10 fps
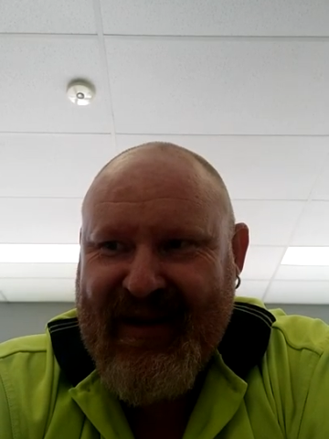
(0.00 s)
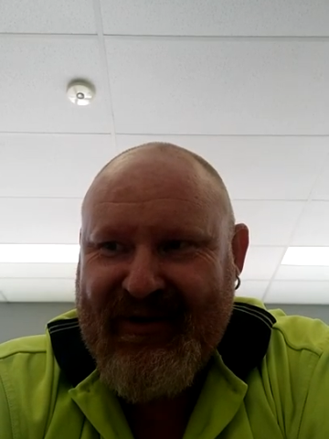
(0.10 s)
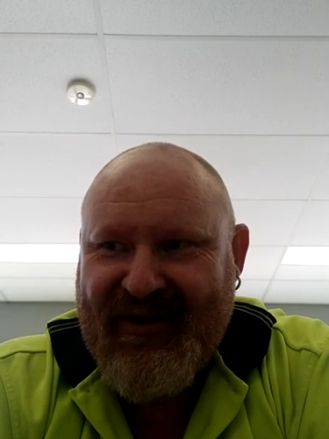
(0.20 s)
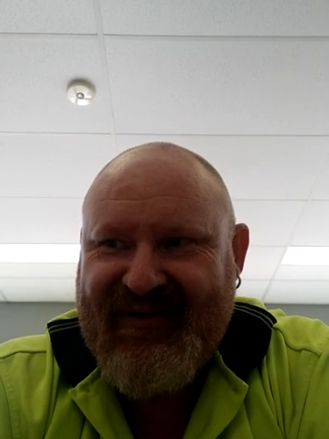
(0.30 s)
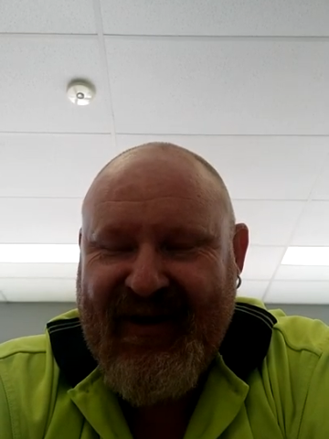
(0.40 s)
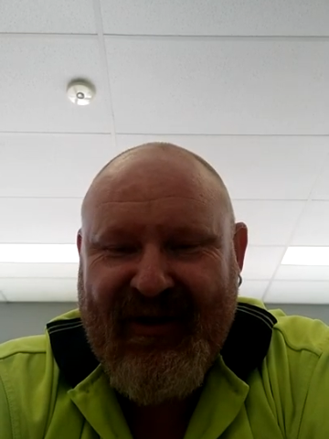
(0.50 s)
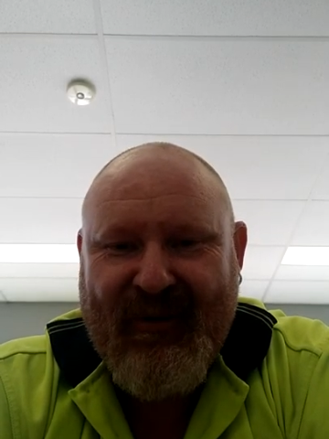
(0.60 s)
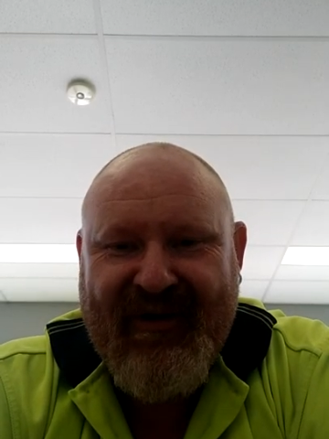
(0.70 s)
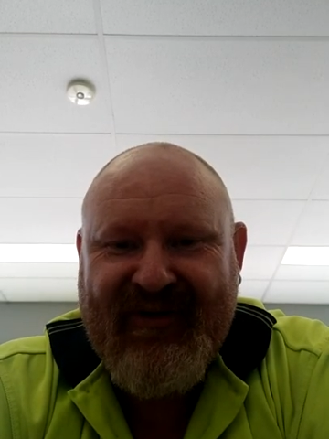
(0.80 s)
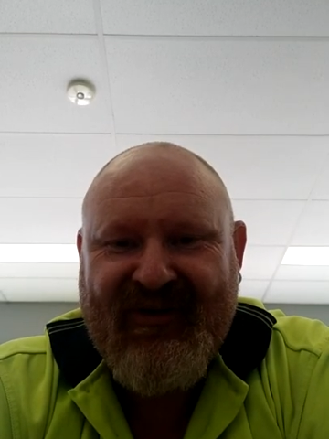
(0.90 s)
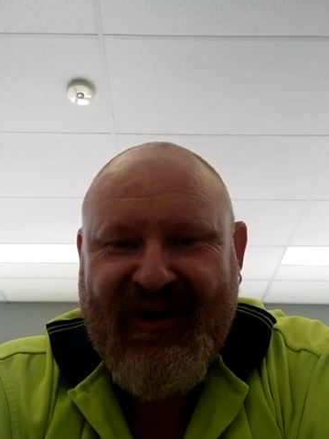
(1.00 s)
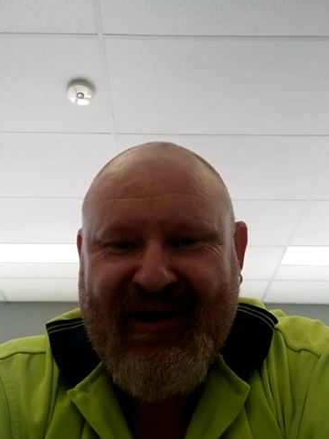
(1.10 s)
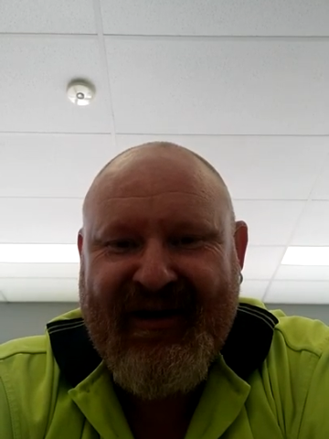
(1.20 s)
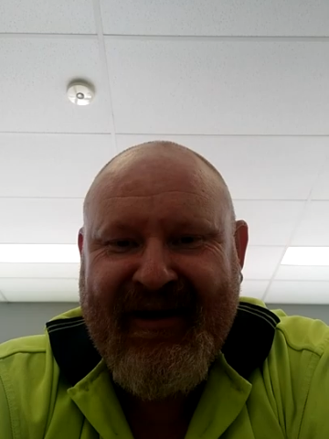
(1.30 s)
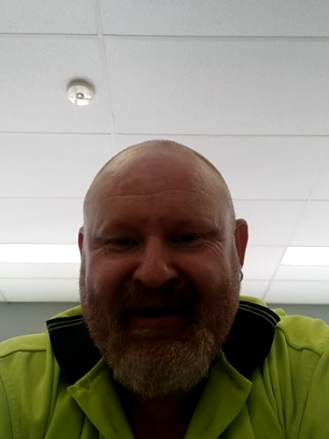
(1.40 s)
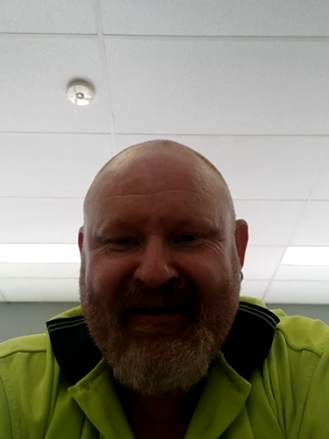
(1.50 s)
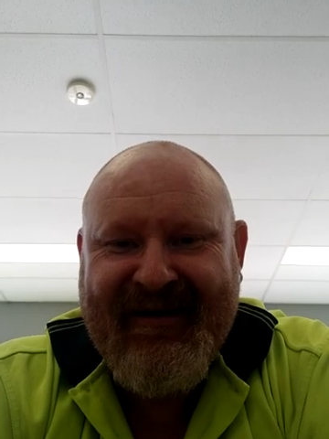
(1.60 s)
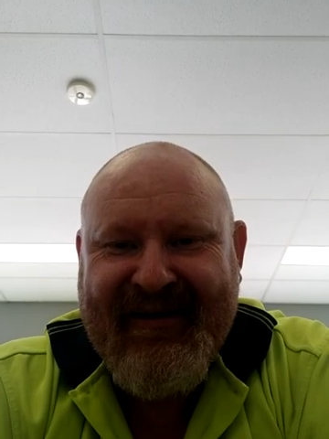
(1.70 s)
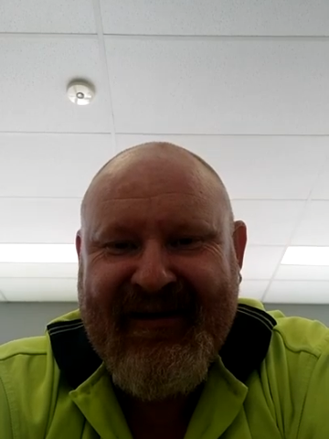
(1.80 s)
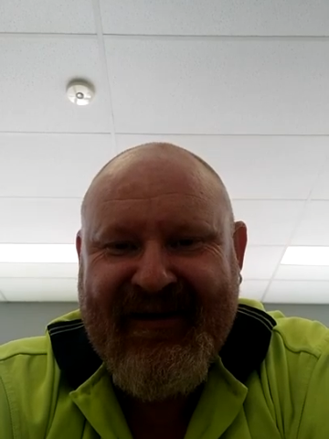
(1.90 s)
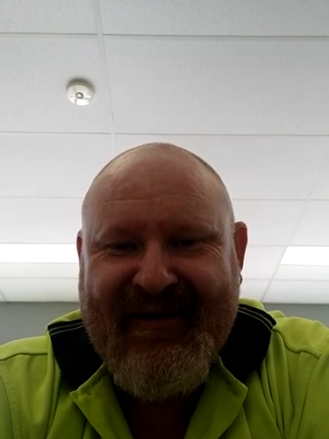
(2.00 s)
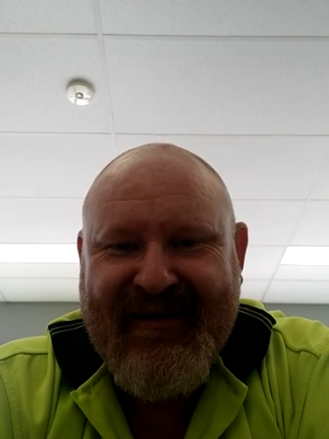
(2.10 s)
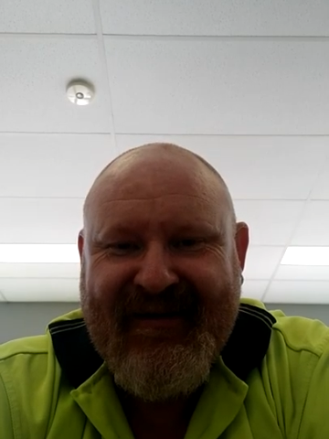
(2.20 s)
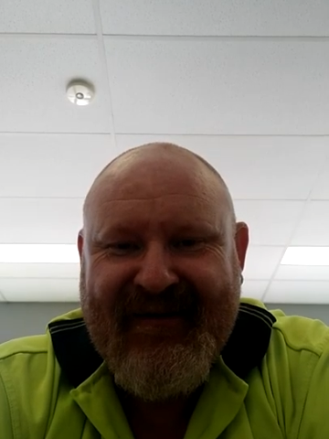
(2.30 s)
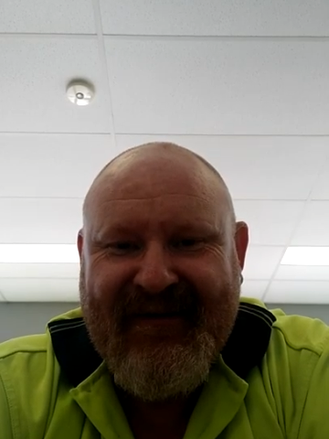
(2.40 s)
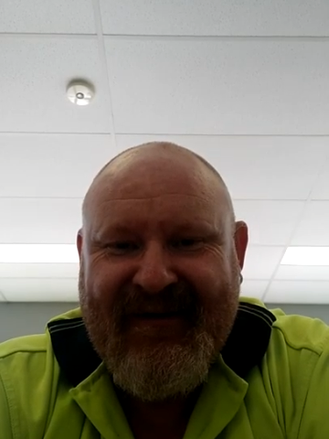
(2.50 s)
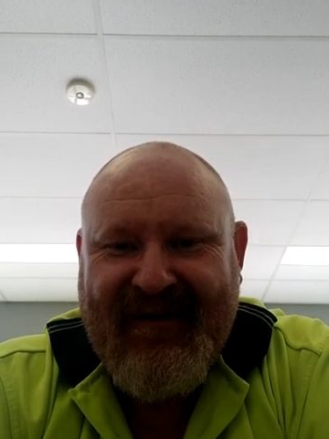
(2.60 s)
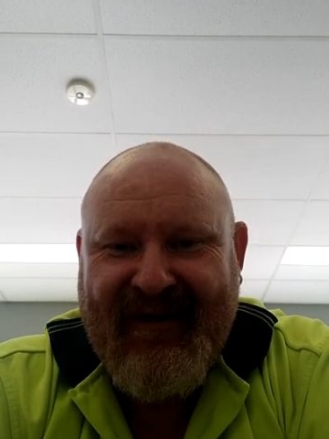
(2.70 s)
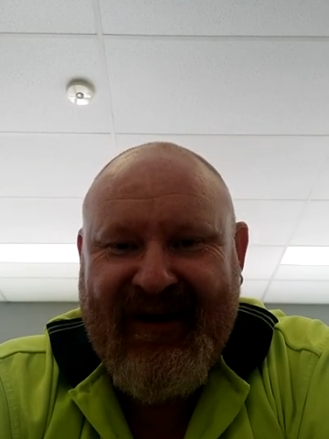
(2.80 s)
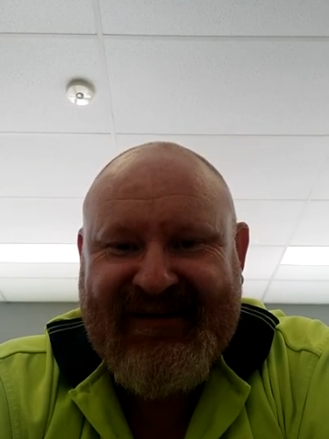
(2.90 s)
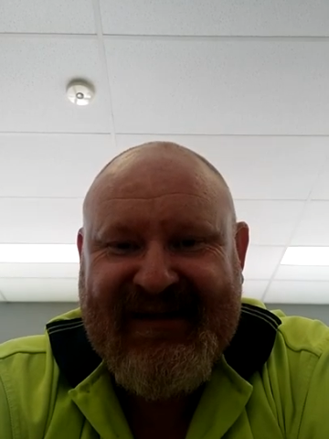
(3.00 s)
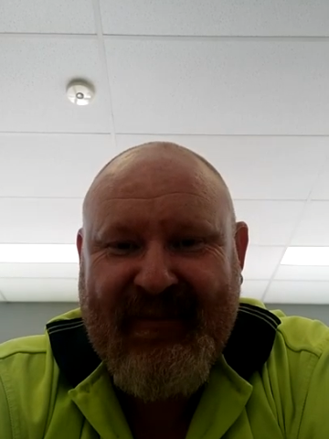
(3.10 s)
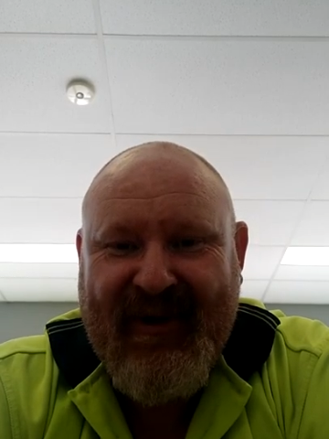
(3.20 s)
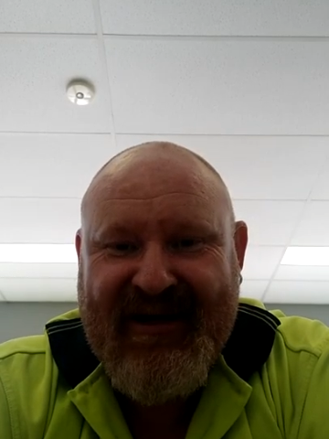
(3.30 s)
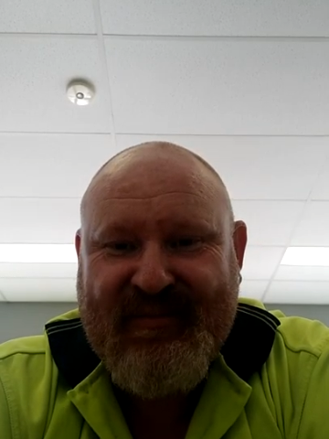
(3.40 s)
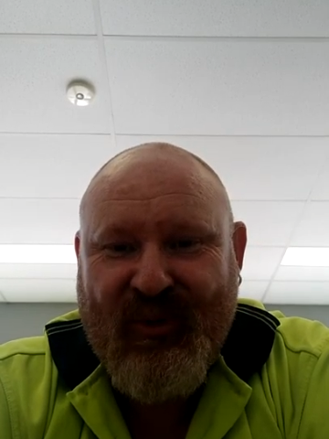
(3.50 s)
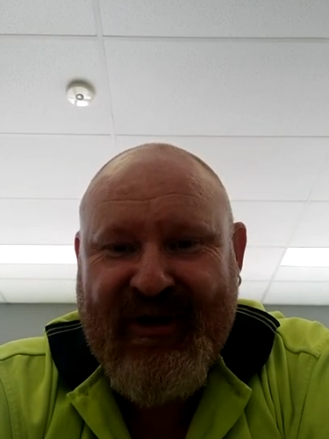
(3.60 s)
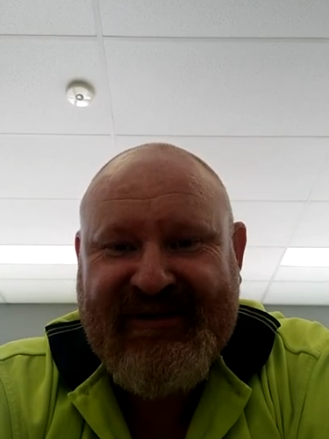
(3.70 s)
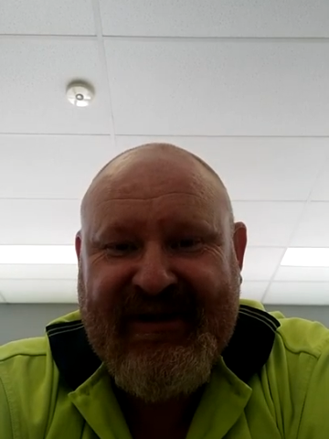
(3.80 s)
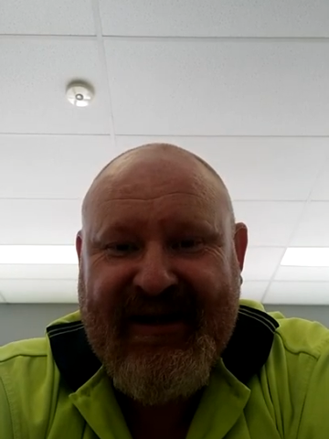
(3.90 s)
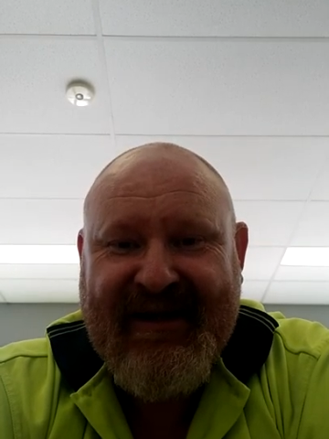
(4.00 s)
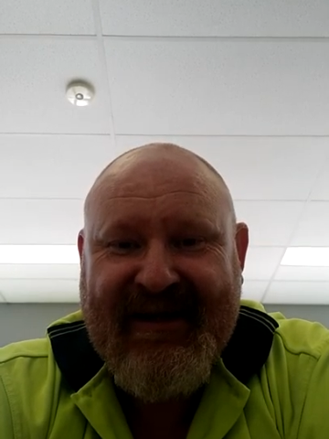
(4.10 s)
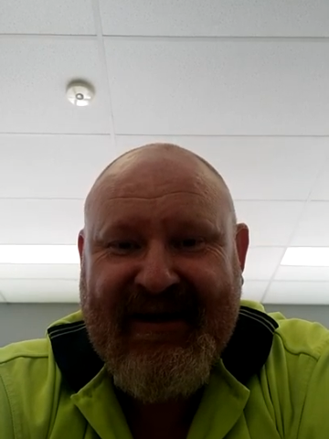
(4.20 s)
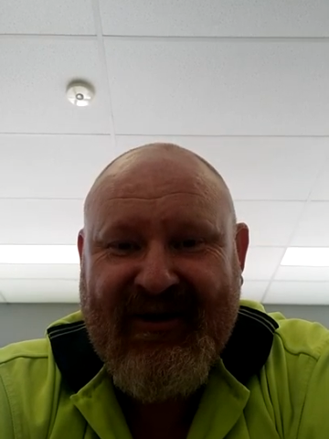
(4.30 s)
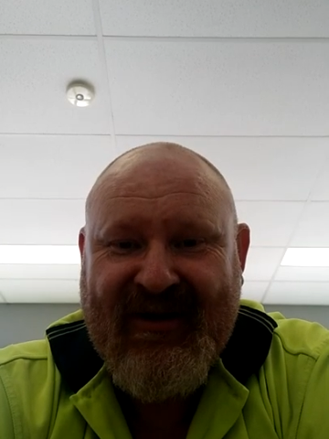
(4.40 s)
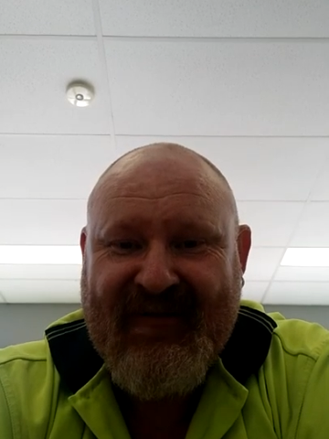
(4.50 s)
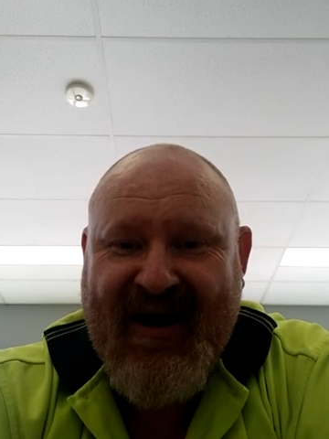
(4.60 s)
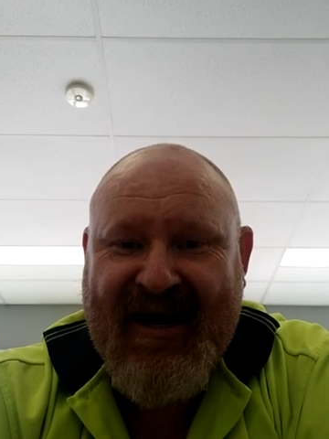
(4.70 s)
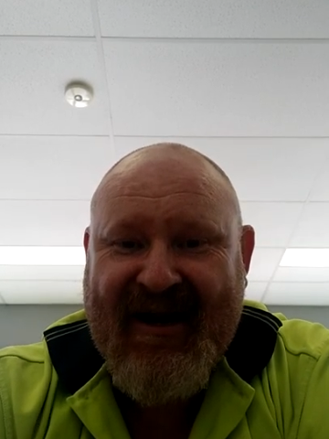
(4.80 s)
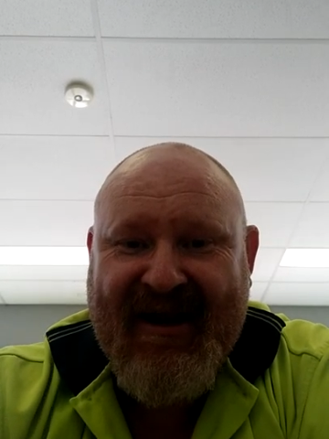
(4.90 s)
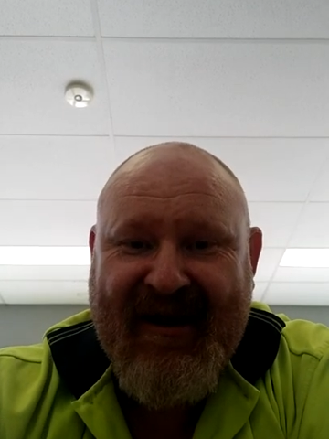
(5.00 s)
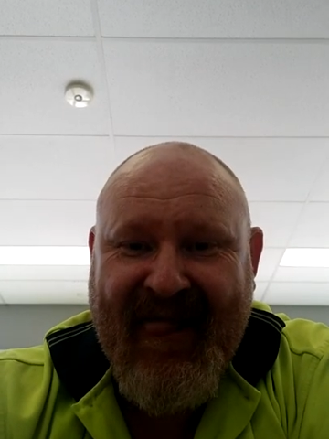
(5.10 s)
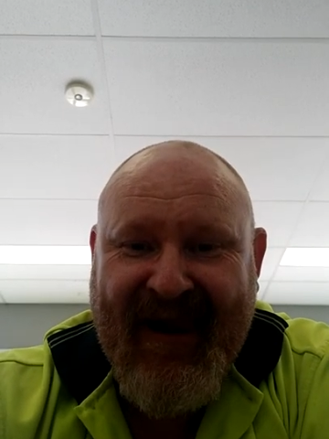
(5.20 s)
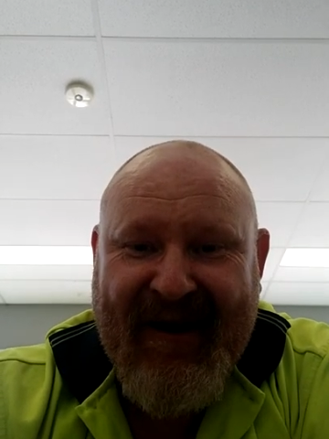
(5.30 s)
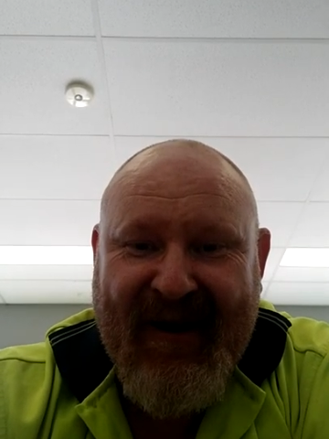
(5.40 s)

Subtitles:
Not tell whoever's eating, eh? Oh, that's 10 minutes, boys. I think I've done it.